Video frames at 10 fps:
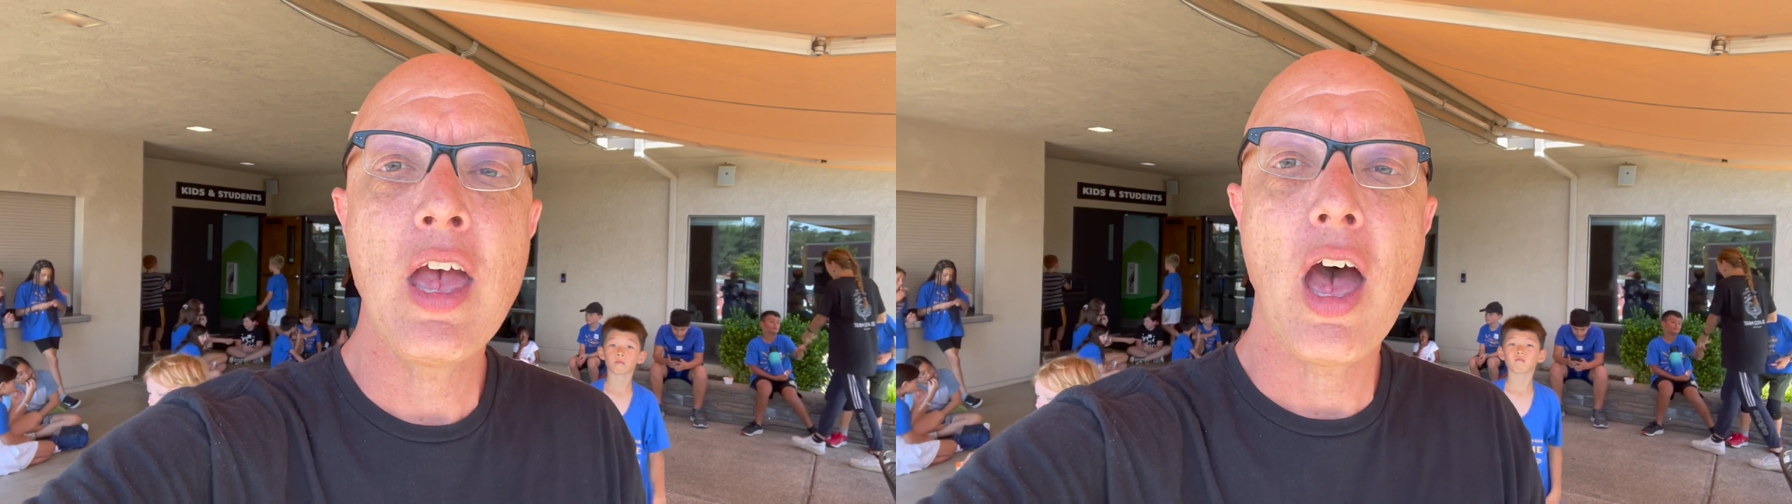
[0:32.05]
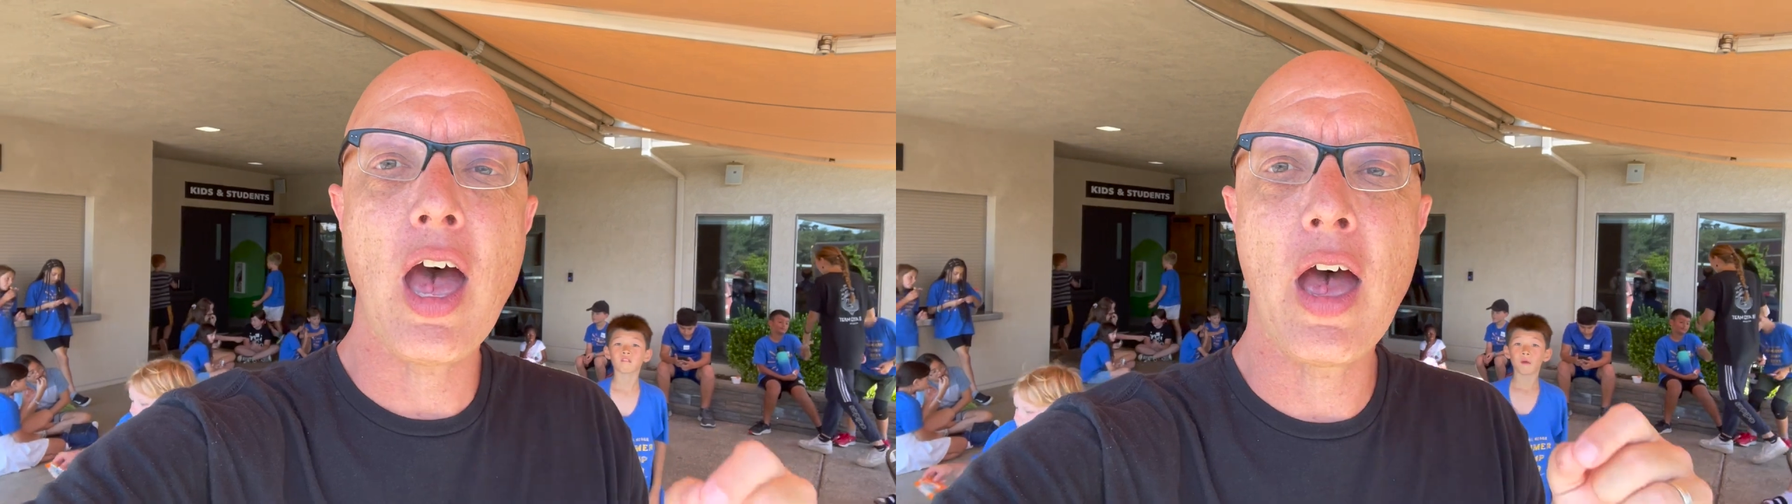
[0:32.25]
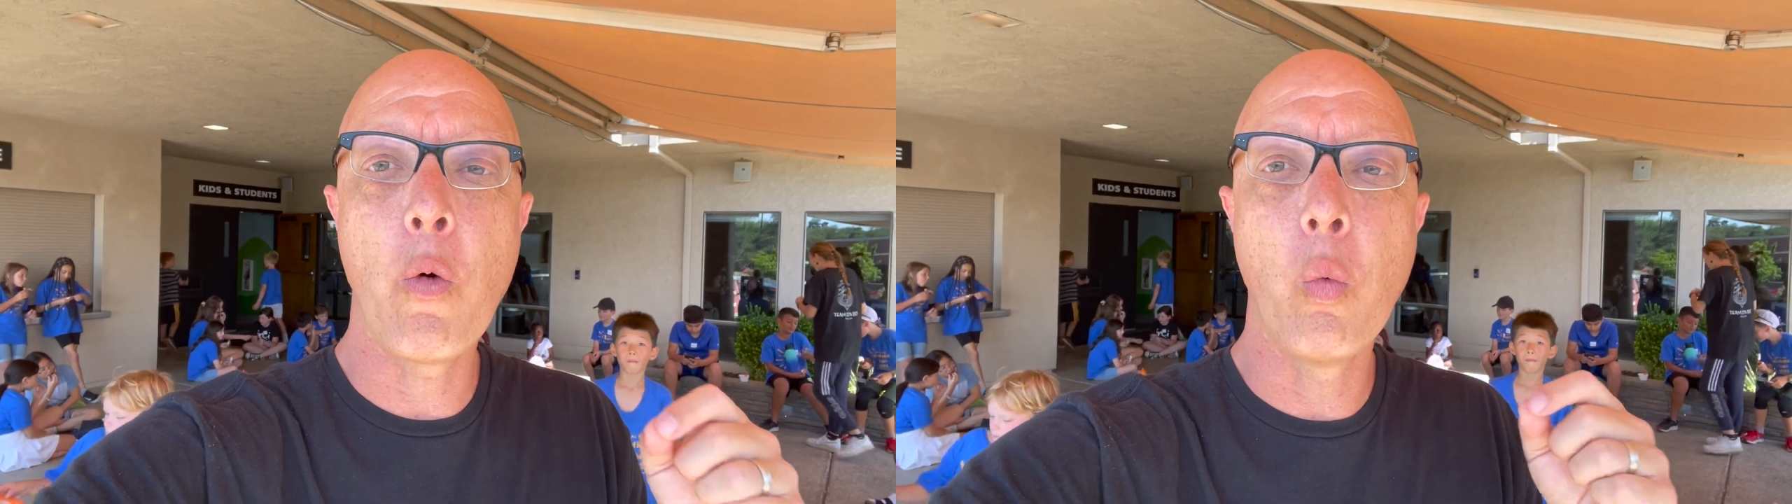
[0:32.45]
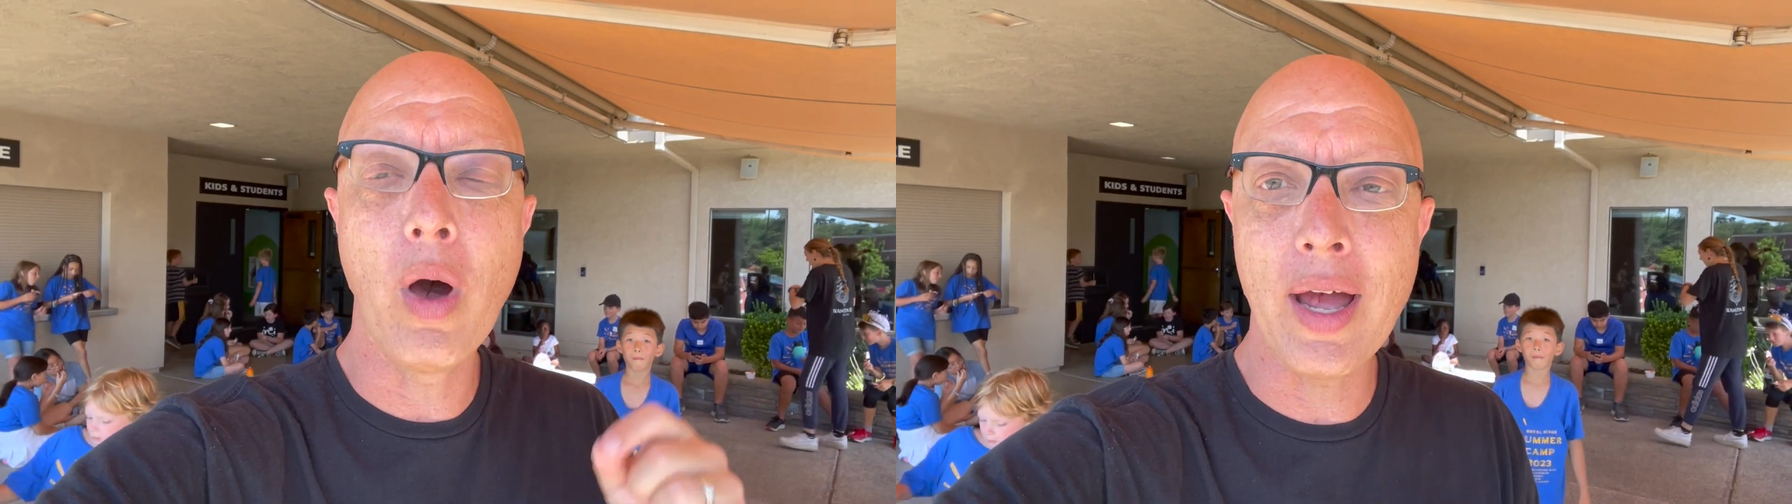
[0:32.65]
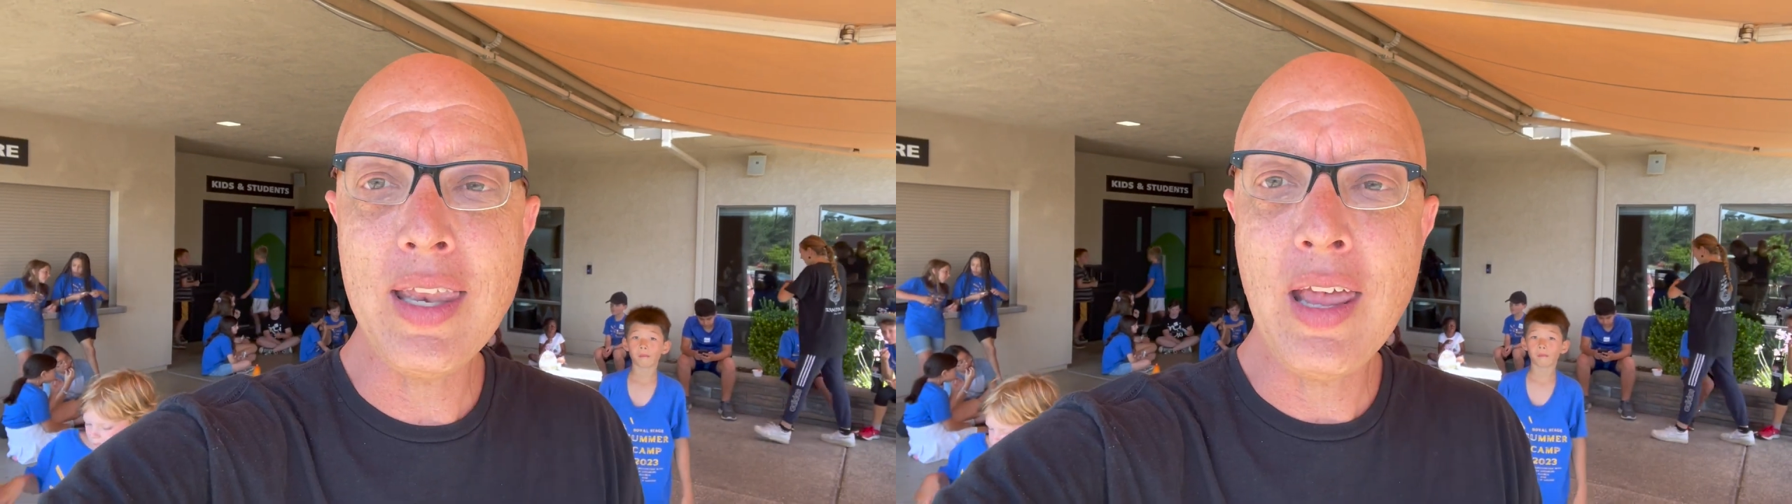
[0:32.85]

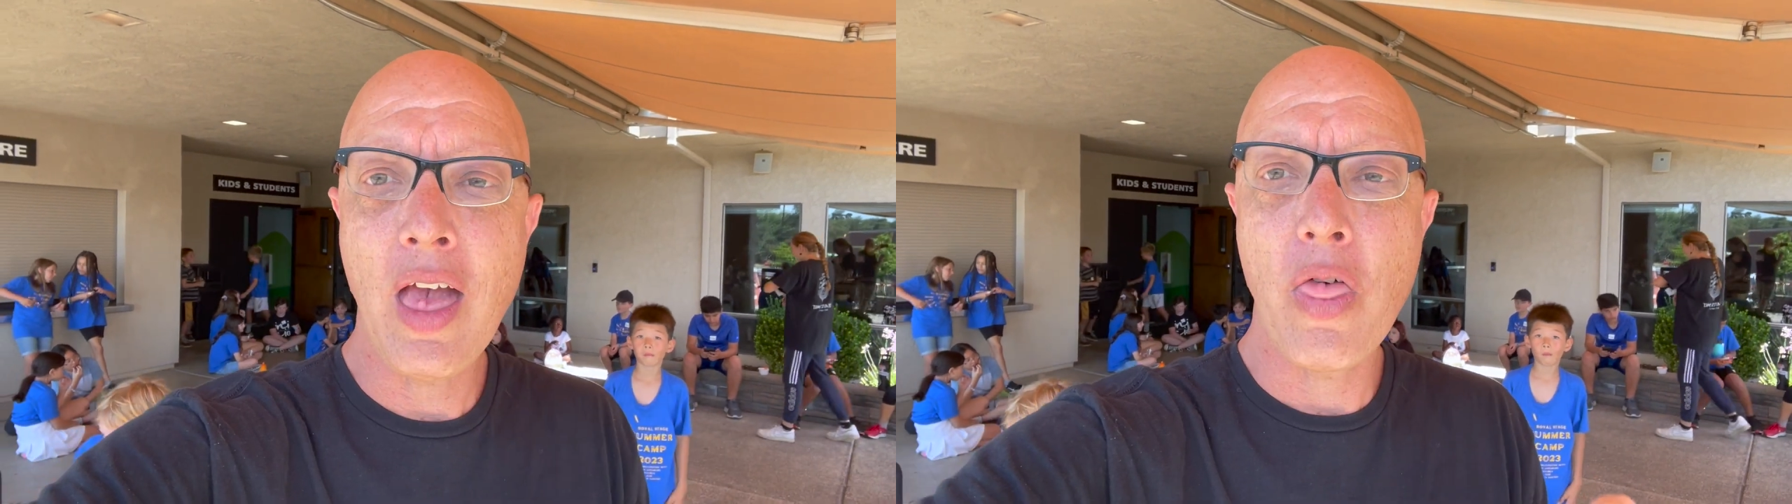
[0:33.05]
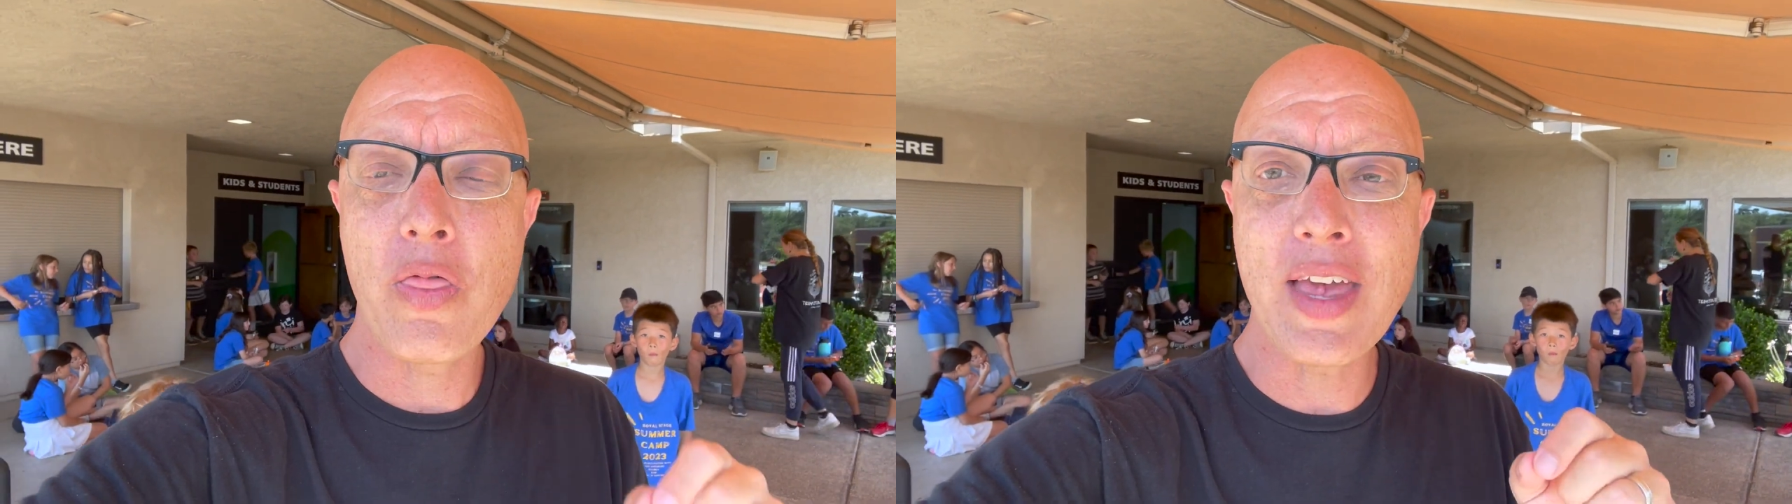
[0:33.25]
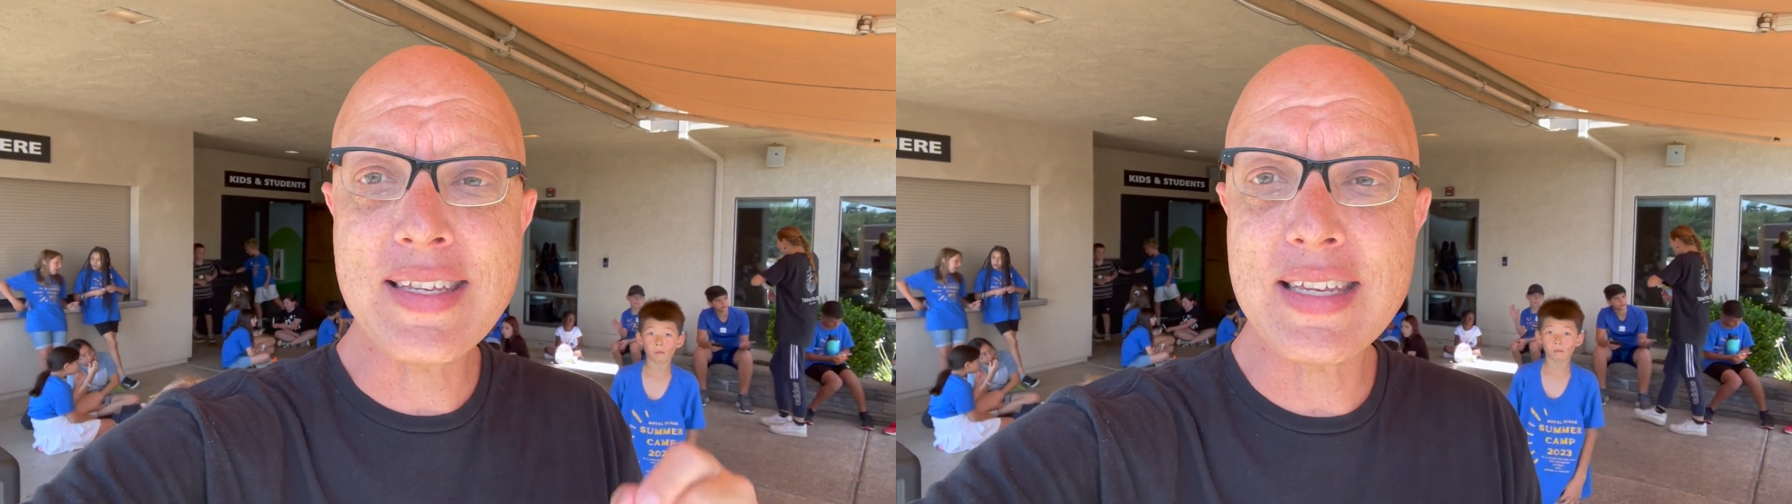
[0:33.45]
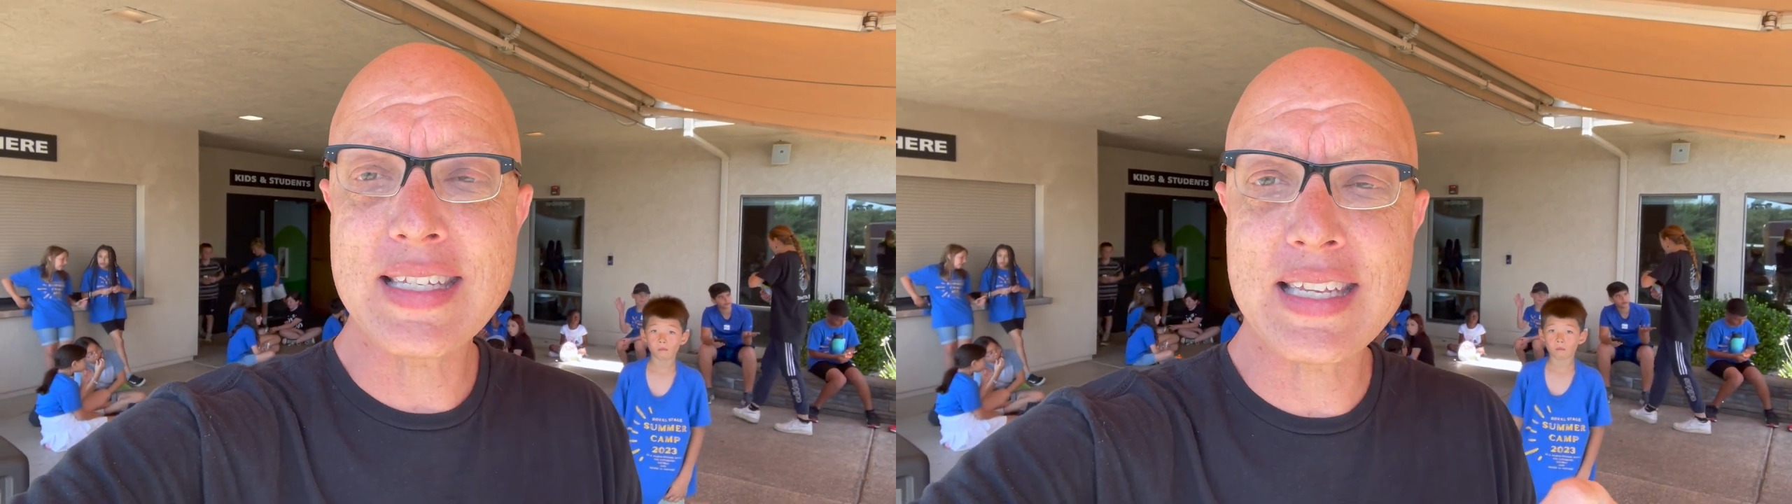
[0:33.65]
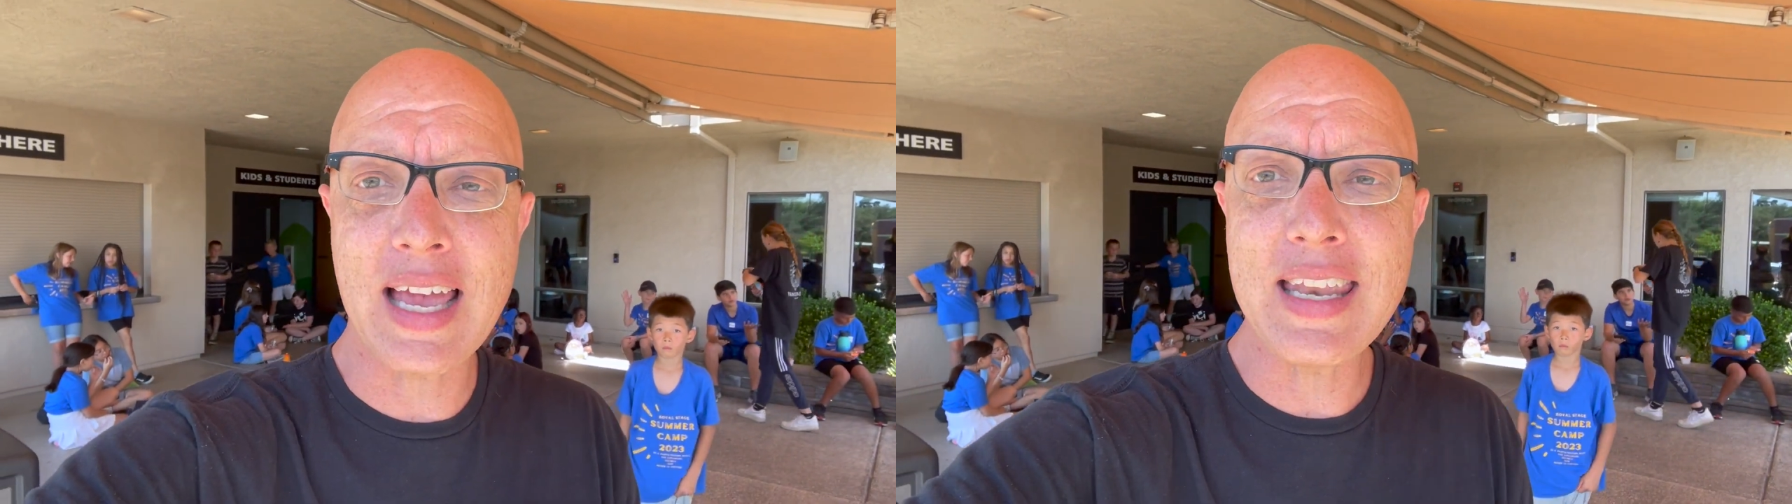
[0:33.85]
One, this
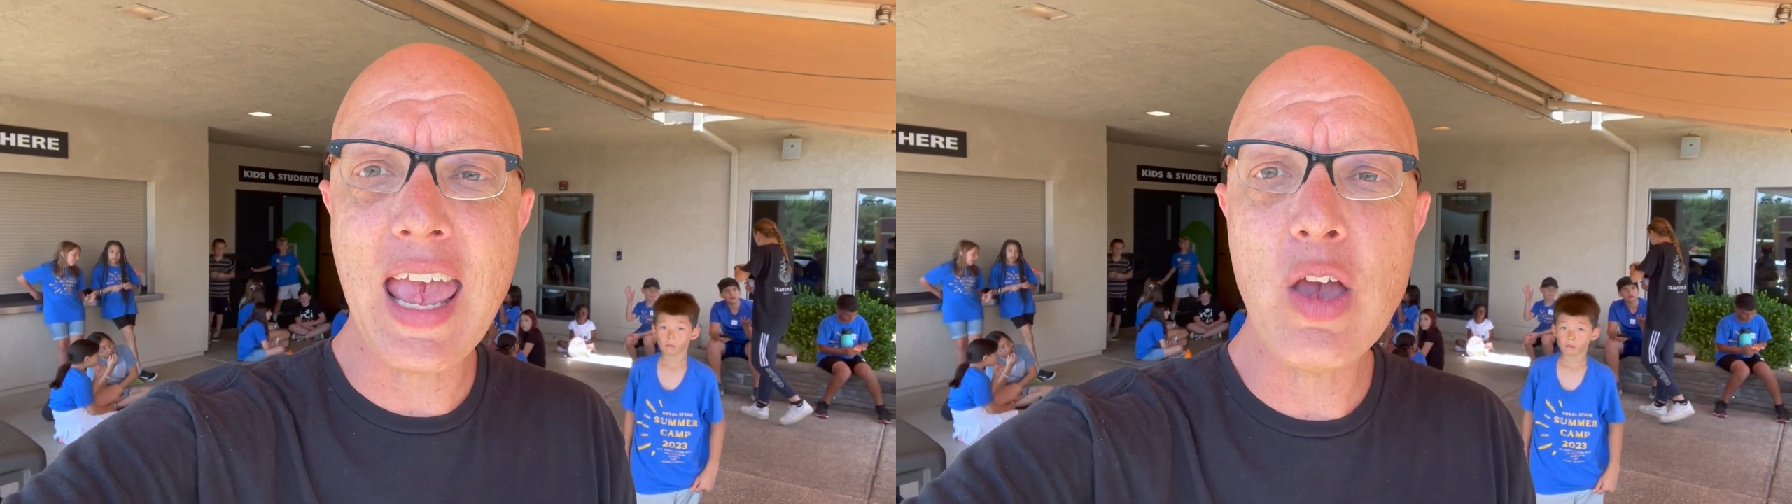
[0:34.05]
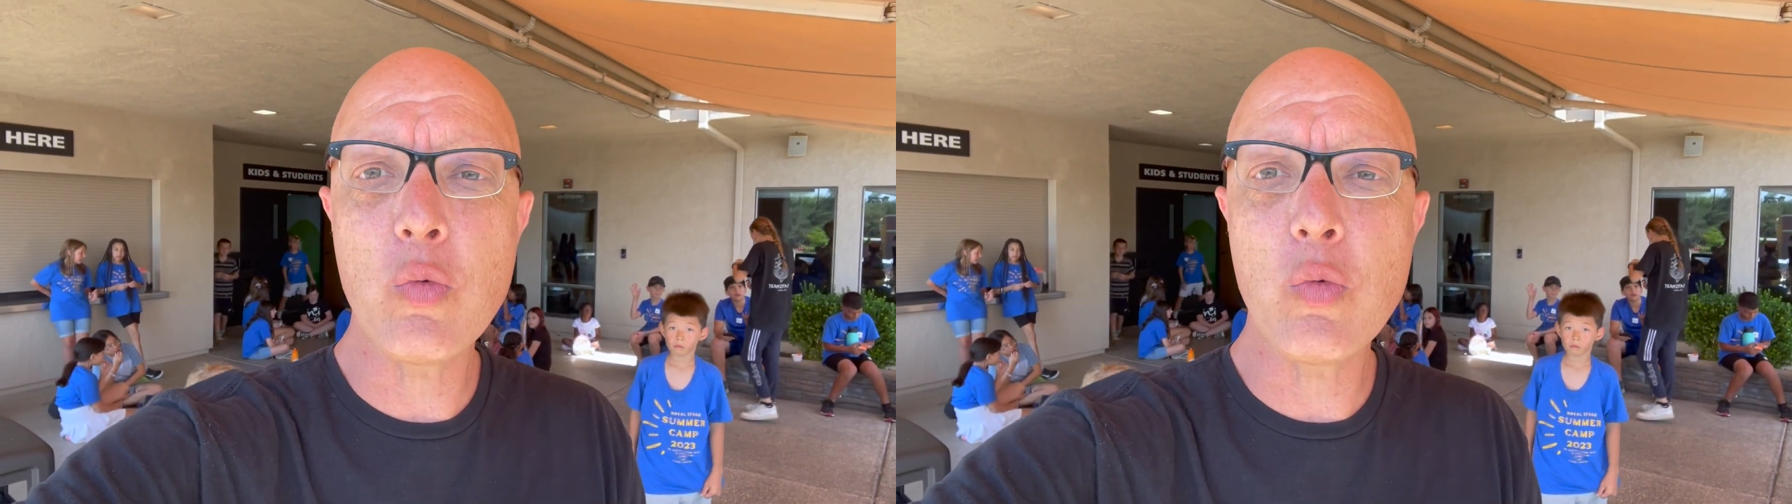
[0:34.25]
Sunday,